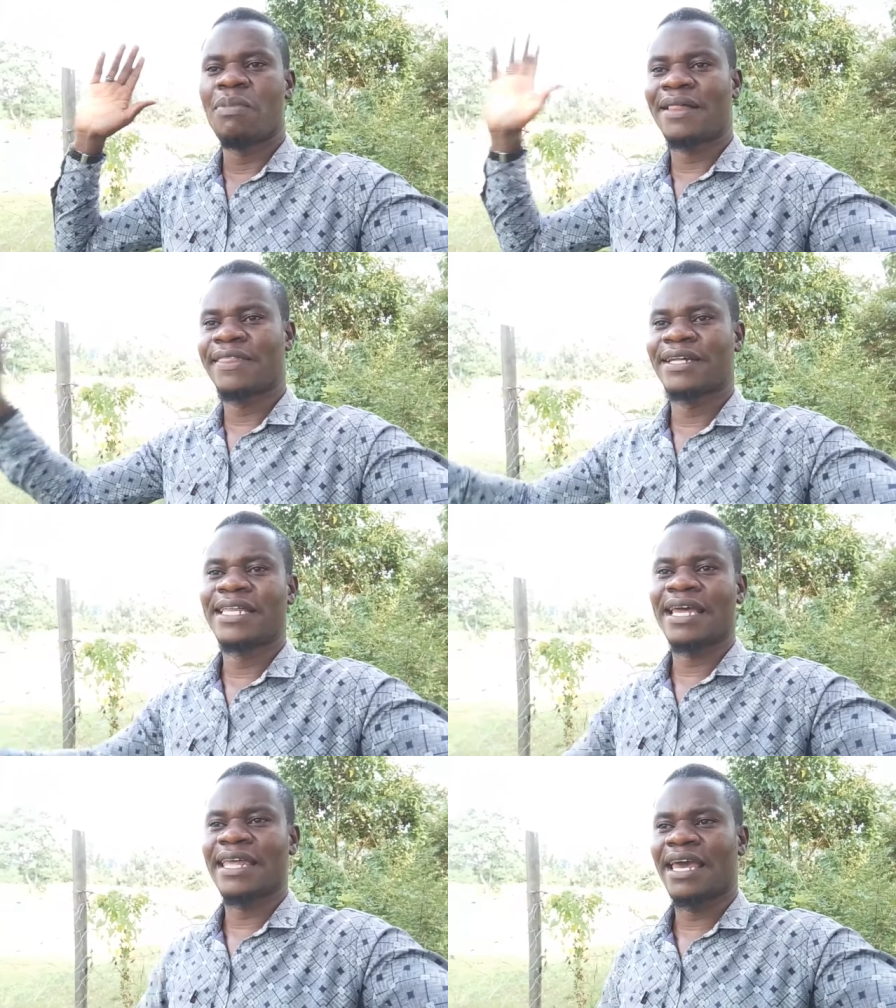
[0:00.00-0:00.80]

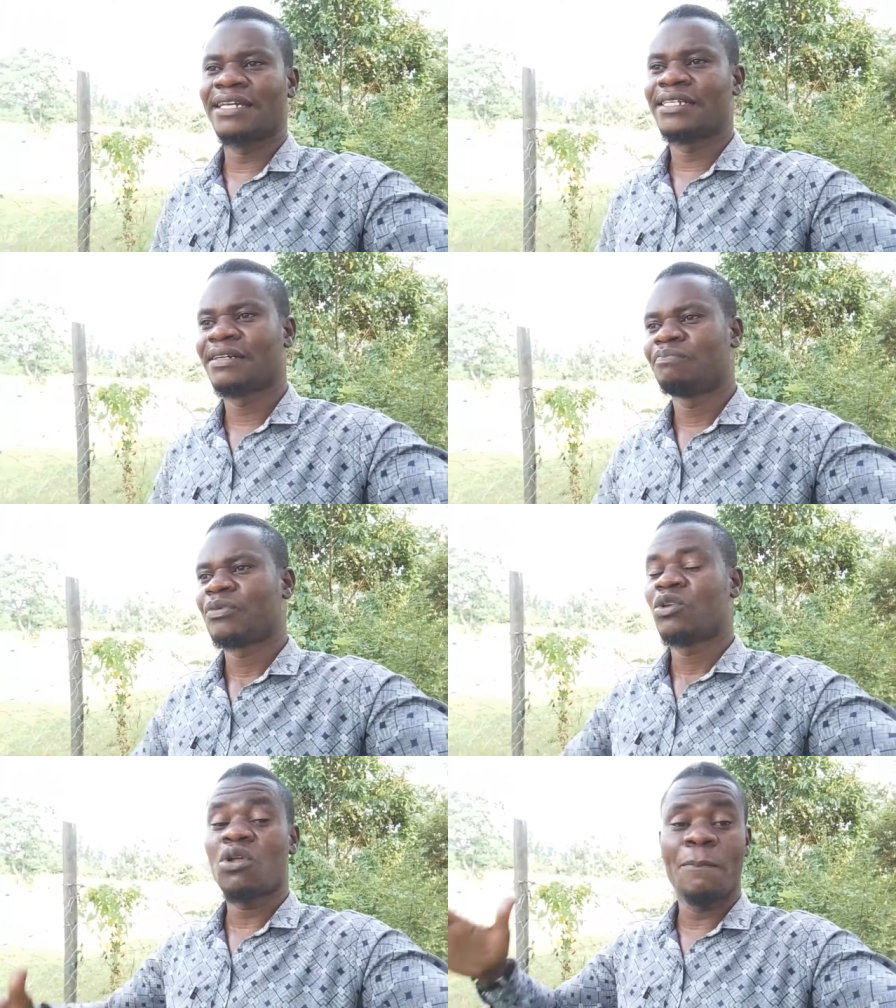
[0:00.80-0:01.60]
naked. You know,
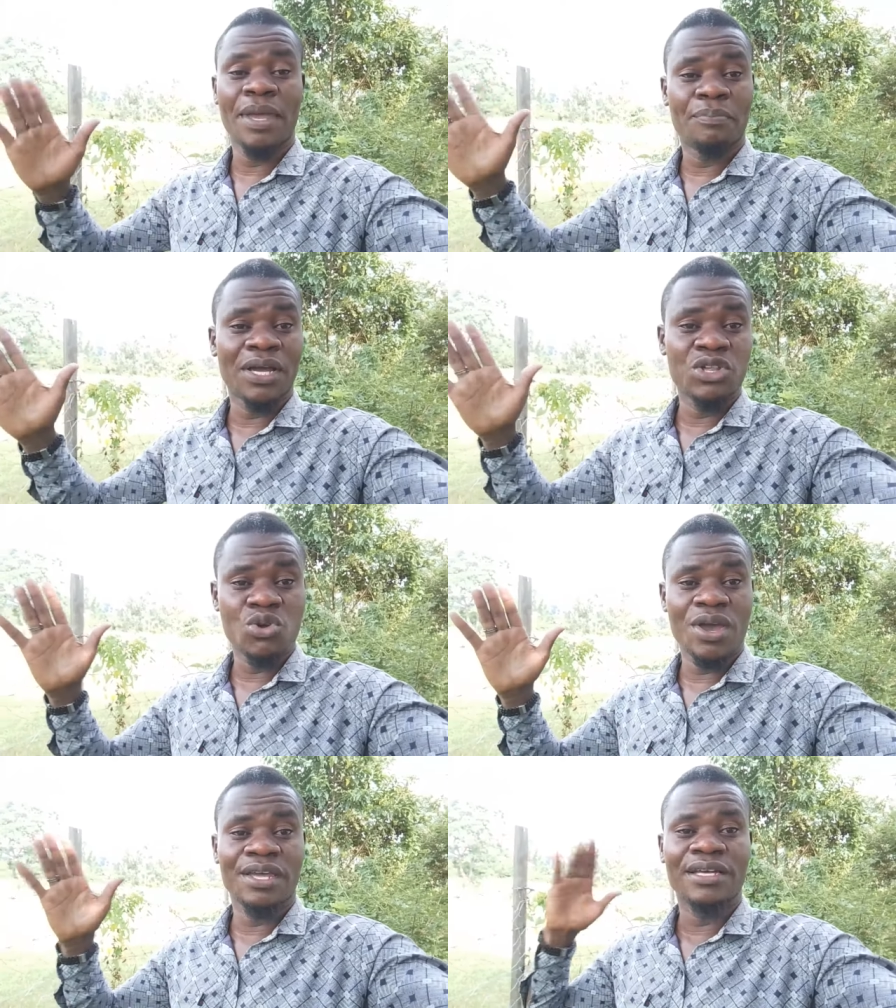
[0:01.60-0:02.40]
people enjoy
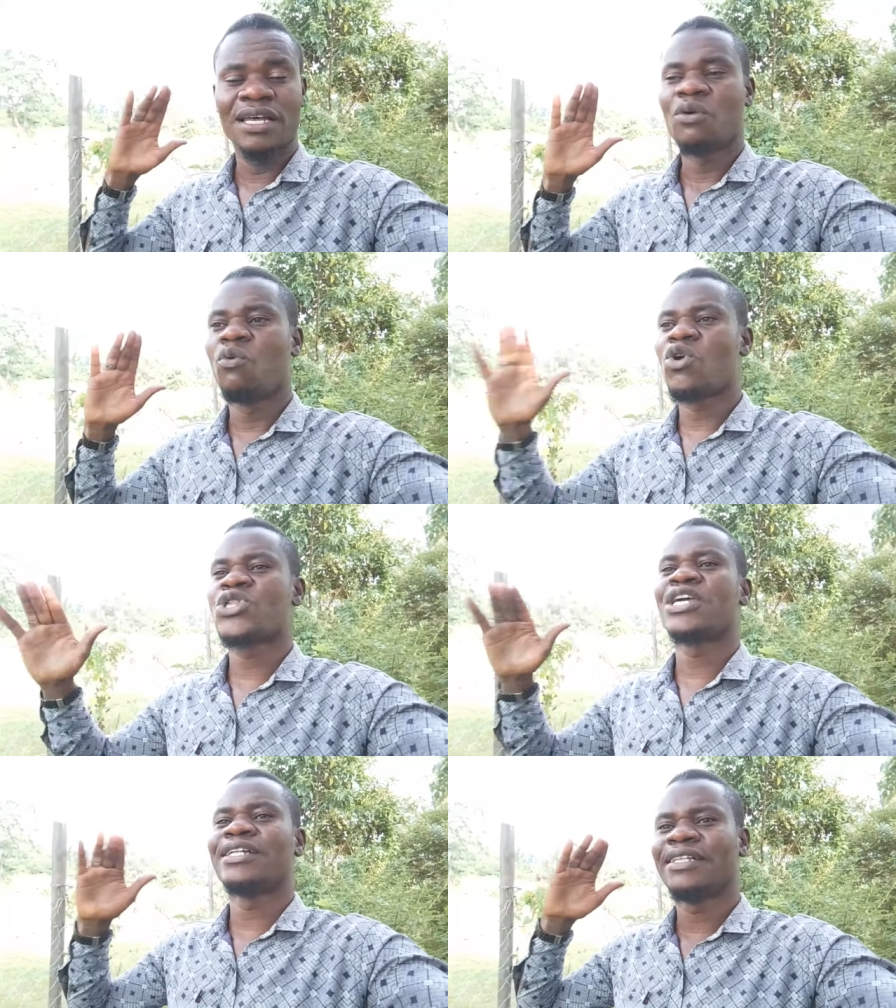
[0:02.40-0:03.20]
watching
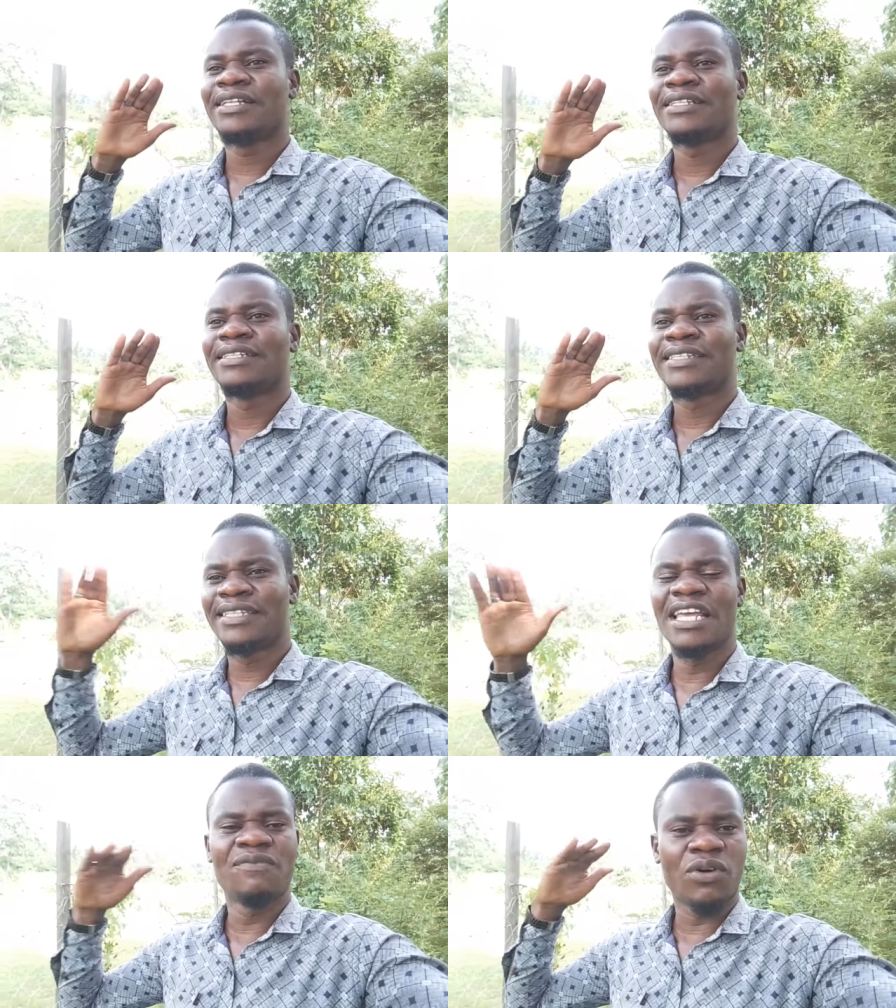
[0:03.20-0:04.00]
evil
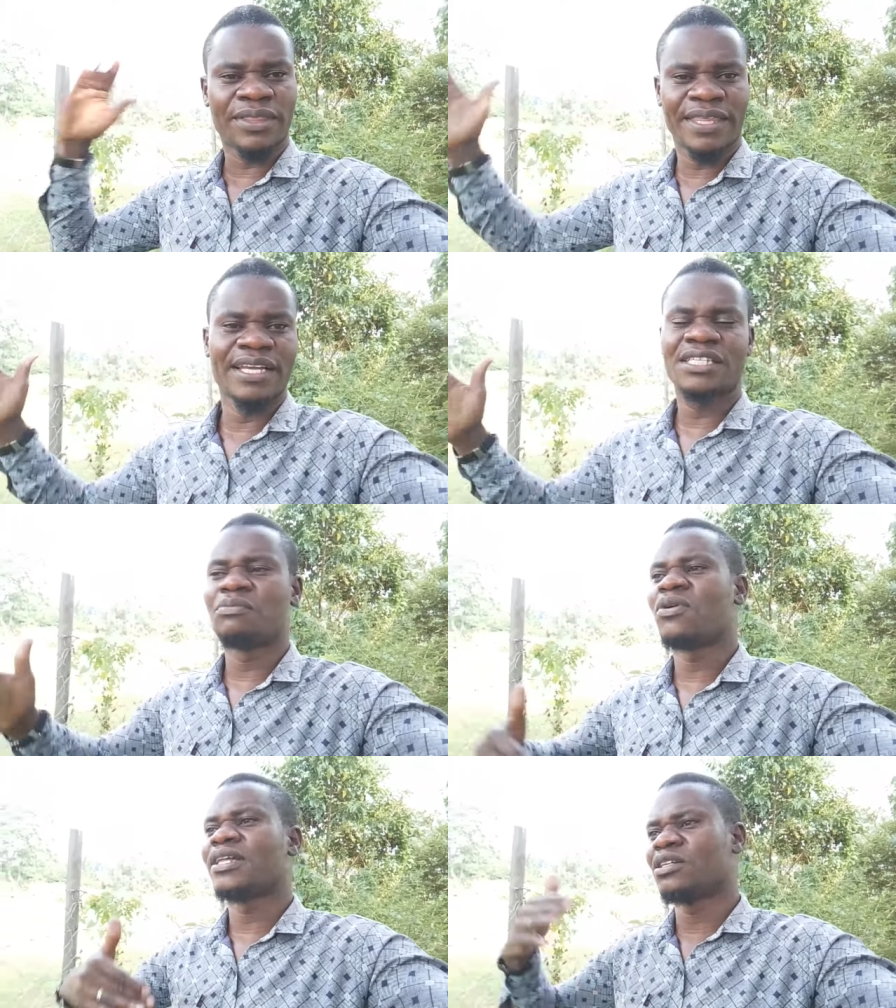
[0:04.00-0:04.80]
things more than
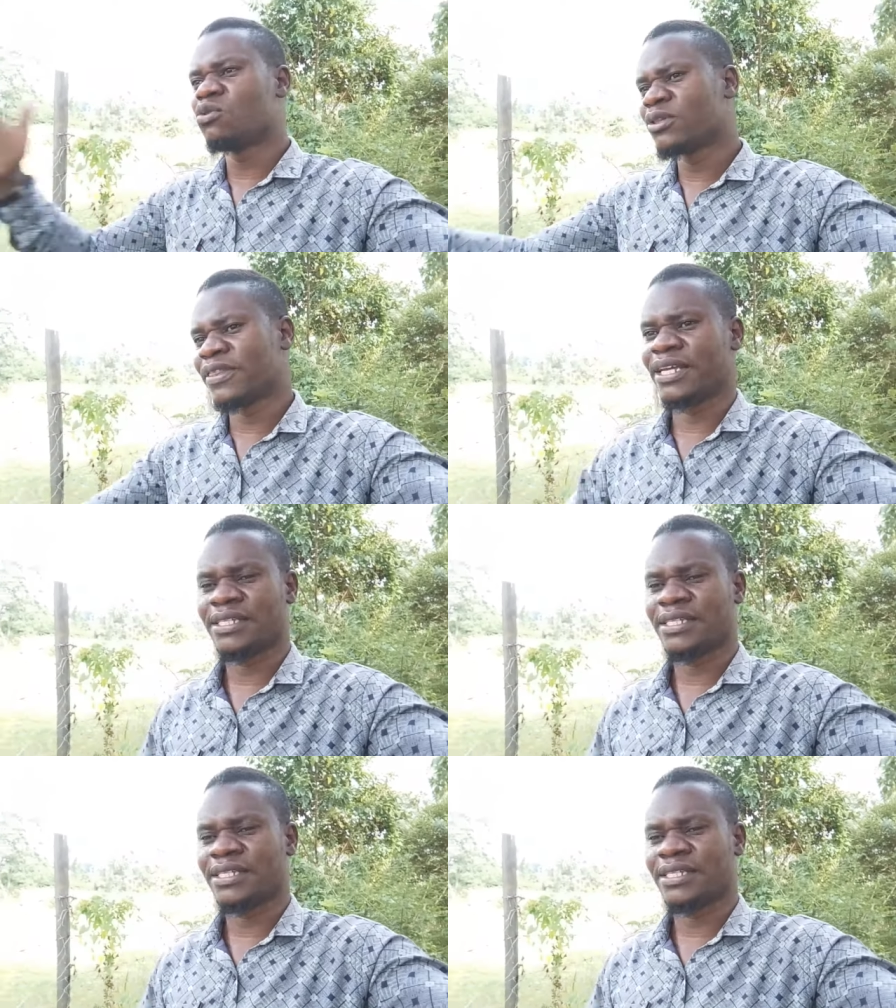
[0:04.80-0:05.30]
good things.